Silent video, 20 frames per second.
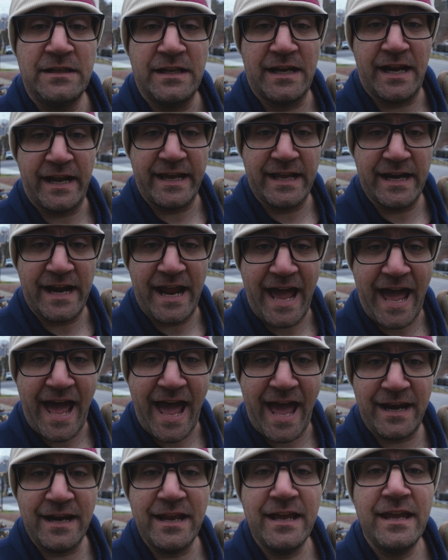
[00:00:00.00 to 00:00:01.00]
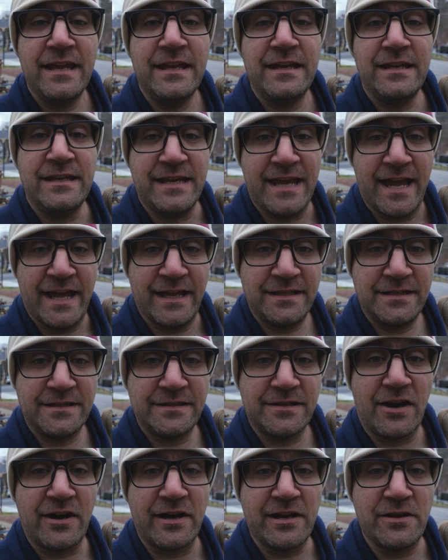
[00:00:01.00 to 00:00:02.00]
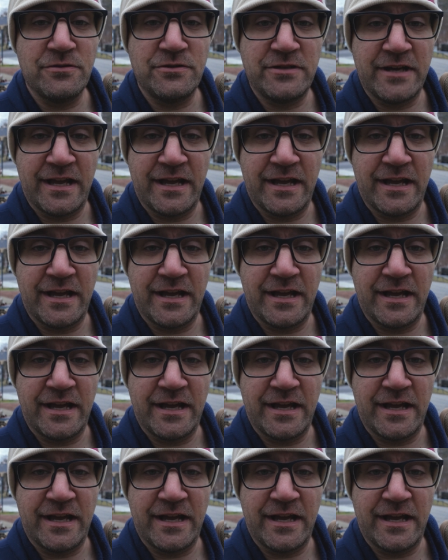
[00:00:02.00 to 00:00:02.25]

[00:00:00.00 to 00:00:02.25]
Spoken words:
Did I get a hat? Yes. Are you